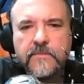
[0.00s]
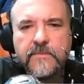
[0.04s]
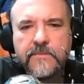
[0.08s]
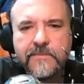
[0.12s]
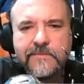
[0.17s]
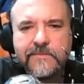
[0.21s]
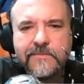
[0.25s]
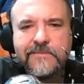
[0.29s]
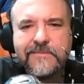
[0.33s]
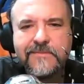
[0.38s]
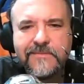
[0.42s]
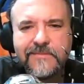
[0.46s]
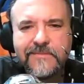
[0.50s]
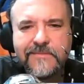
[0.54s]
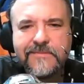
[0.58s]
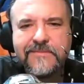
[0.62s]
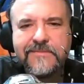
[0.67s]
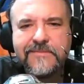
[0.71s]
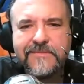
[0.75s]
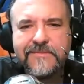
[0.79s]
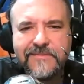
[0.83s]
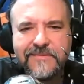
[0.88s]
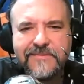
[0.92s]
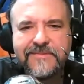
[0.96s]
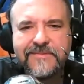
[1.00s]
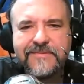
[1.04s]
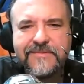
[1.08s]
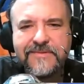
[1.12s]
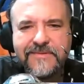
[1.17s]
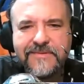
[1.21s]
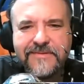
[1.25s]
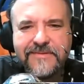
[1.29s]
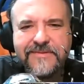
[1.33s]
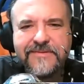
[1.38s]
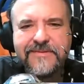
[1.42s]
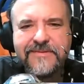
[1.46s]
them. So
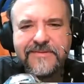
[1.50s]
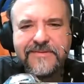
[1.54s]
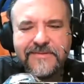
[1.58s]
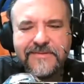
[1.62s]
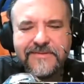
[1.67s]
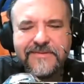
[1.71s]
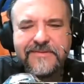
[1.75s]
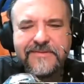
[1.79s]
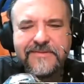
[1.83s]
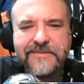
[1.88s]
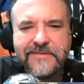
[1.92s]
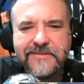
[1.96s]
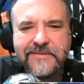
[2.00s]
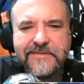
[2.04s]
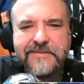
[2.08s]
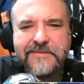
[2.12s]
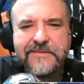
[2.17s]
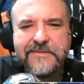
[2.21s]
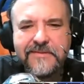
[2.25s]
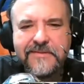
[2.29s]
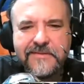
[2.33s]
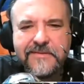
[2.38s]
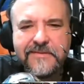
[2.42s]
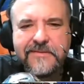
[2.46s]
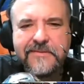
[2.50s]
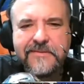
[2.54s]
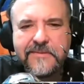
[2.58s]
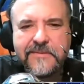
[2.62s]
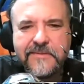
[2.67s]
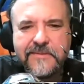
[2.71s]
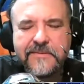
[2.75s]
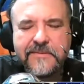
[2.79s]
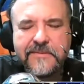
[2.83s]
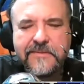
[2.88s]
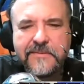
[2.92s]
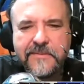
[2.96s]
that's, that
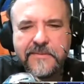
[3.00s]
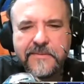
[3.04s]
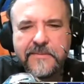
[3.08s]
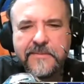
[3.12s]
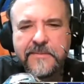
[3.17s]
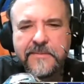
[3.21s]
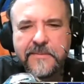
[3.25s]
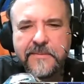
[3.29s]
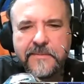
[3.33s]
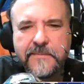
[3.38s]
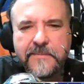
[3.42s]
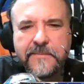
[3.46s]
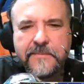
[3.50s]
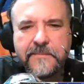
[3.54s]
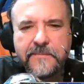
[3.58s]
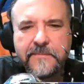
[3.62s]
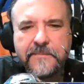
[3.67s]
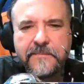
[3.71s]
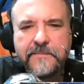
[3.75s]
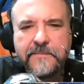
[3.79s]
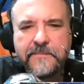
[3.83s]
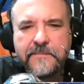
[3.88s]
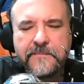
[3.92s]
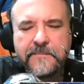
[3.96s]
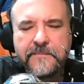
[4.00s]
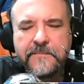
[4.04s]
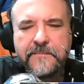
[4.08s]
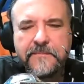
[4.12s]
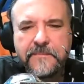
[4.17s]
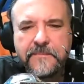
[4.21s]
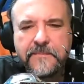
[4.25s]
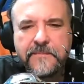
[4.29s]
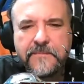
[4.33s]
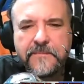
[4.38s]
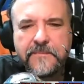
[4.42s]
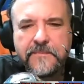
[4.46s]
was interesting meeting
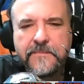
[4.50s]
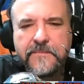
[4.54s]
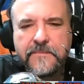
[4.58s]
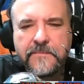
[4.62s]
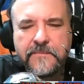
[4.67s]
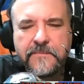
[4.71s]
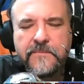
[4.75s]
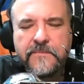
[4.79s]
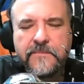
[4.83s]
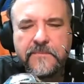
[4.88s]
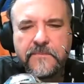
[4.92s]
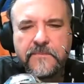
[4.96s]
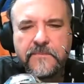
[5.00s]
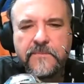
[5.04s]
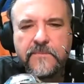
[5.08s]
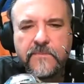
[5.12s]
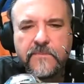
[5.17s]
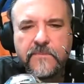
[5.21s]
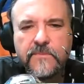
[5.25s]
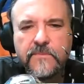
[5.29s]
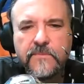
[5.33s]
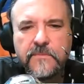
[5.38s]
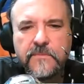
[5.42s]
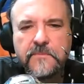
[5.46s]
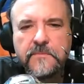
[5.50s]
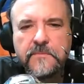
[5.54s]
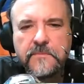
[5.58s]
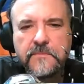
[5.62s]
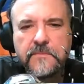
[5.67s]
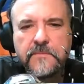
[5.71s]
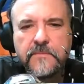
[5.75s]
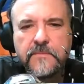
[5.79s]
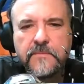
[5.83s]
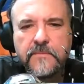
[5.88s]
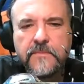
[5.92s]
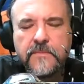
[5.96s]
them on Facebook,
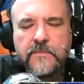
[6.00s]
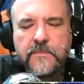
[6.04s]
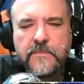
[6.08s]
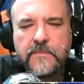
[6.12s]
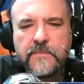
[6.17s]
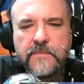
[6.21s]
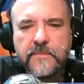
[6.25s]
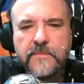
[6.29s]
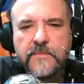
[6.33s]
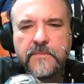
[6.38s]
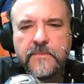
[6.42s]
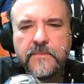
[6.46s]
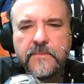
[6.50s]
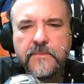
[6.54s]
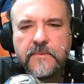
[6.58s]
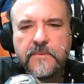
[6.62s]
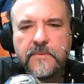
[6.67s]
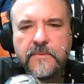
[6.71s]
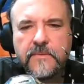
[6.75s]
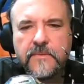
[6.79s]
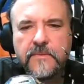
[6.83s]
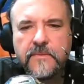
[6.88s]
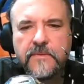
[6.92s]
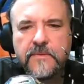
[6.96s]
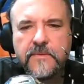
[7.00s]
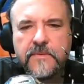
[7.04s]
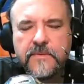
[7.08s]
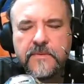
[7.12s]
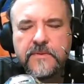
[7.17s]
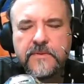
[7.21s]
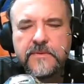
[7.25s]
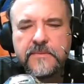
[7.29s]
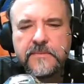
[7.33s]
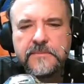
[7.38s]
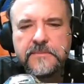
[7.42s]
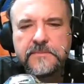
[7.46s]
so it was kind of cool.
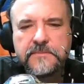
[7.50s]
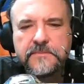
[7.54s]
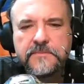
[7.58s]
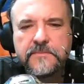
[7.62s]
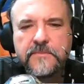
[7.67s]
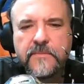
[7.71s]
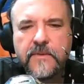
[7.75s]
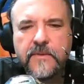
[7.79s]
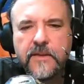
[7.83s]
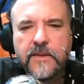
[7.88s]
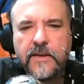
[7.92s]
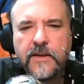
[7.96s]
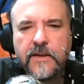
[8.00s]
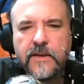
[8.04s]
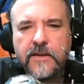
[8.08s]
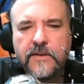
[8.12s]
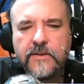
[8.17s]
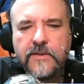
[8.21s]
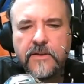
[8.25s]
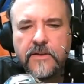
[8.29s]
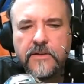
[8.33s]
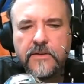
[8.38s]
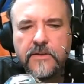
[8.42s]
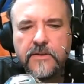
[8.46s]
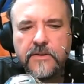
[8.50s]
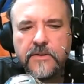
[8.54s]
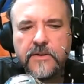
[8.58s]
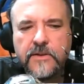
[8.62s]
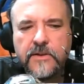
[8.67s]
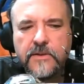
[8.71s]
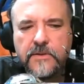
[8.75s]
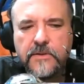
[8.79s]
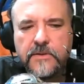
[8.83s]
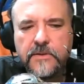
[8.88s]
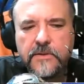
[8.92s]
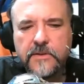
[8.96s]
Yeah, Dar-
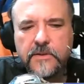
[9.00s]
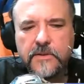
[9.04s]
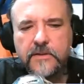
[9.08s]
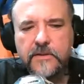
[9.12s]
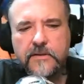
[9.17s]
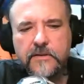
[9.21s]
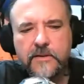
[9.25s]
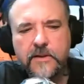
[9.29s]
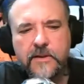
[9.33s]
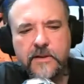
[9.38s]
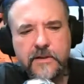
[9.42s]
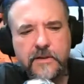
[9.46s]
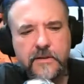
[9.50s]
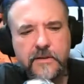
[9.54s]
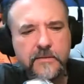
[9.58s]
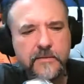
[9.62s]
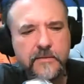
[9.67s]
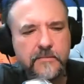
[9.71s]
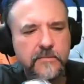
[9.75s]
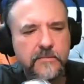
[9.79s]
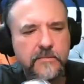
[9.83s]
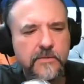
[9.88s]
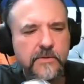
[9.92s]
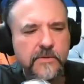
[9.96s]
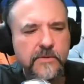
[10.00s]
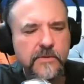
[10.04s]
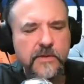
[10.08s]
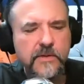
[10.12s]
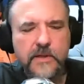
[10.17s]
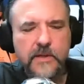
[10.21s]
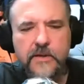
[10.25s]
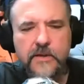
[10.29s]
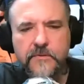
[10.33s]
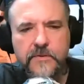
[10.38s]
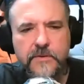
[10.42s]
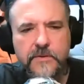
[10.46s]
Daryl and, and
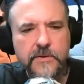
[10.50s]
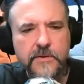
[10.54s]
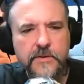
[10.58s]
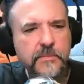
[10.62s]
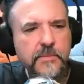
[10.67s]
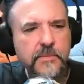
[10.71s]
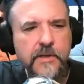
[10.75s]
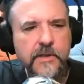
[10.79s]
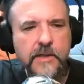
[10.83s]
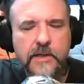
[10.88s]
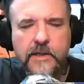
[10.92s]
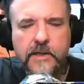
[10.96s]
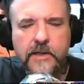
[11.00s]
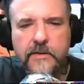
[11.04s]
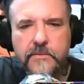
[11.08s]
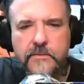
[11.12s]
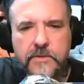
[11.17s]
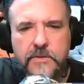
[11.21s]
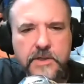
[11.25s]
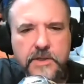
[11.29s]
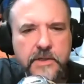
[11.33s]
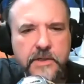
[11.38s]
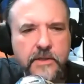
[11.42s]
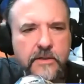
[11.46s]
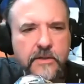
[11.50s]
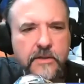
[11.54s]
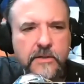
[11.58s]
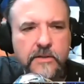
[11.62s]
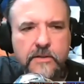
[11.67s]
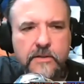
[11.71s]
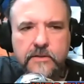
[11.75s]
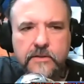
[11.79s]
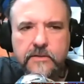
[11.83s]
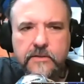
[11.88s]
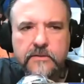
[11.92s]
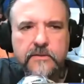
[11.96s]
Mustafa, Brian,
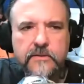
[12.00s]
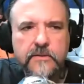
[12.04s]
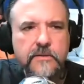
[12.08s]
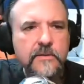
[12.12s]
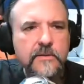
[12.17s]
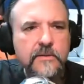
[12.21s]
Rochelle,